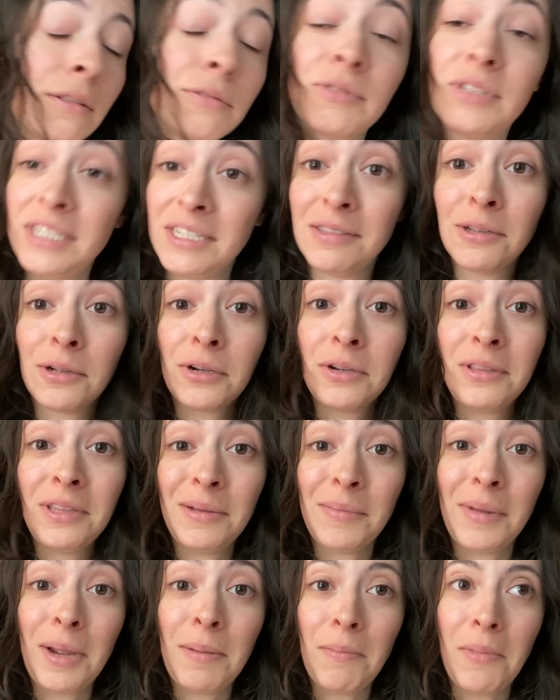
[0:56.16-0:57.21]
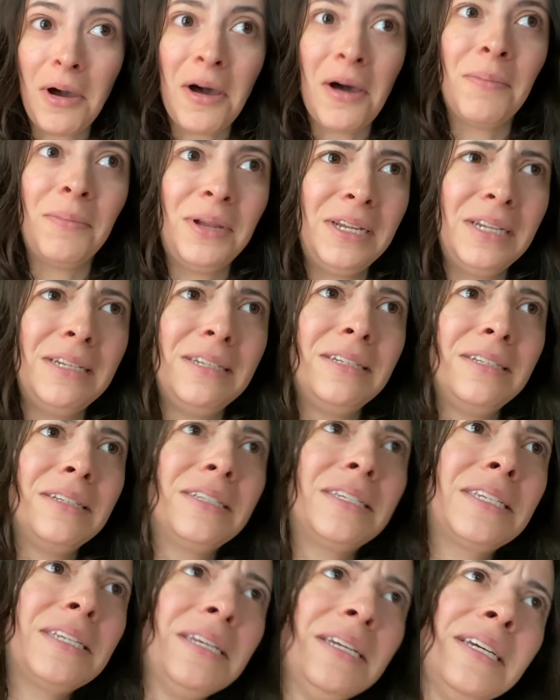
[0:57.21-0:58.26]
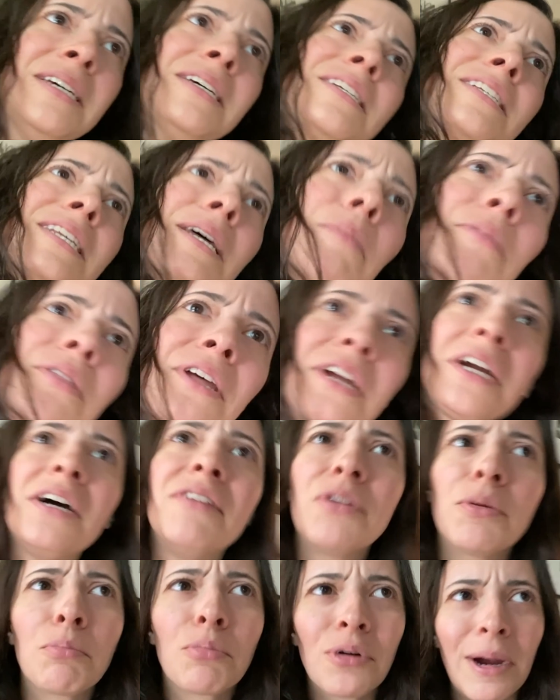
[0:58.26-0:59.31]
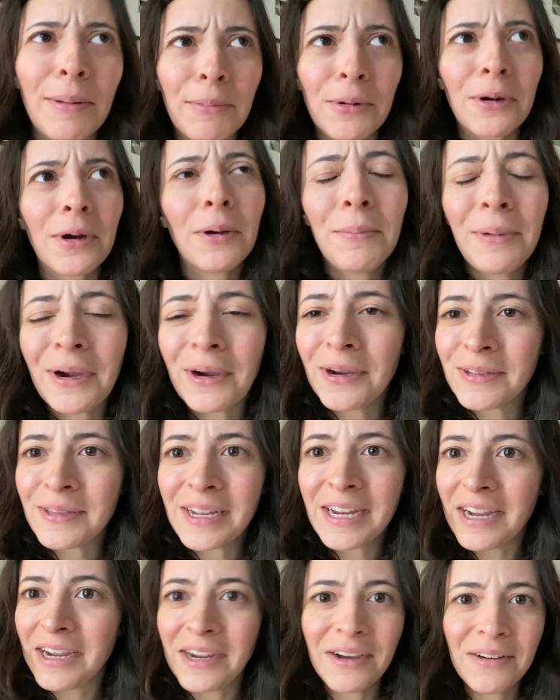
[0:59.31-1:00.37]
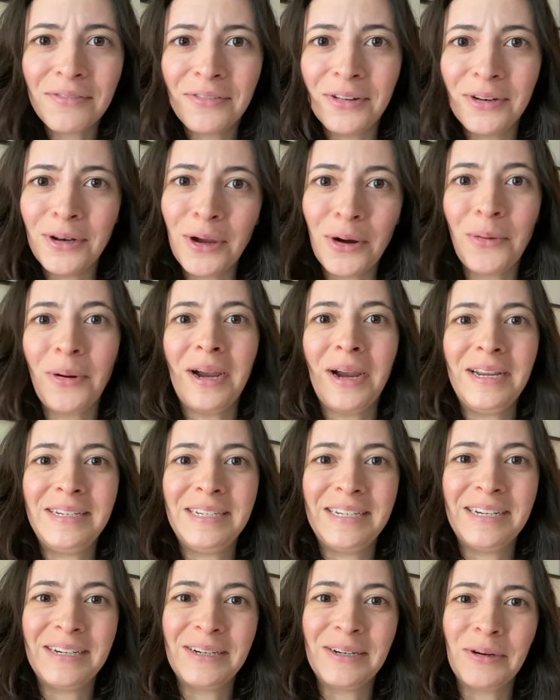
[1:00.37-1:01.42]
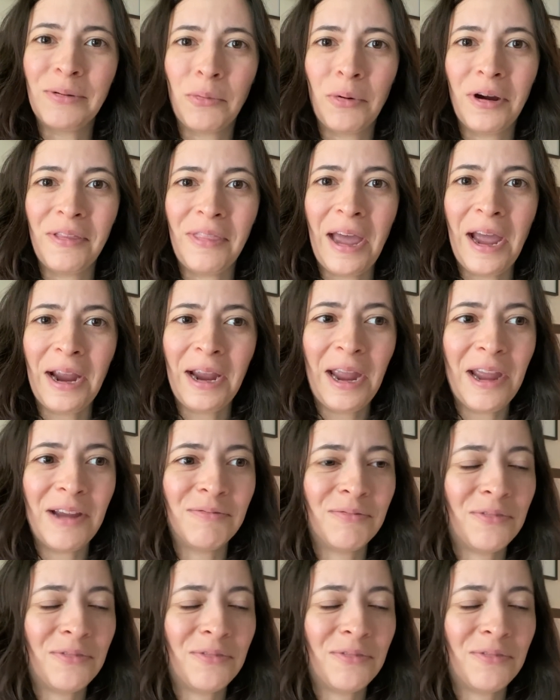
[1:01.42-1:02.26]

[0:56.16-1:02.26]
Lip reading: did learn that my mom is something of a prepper, apparently. I have no idea where that came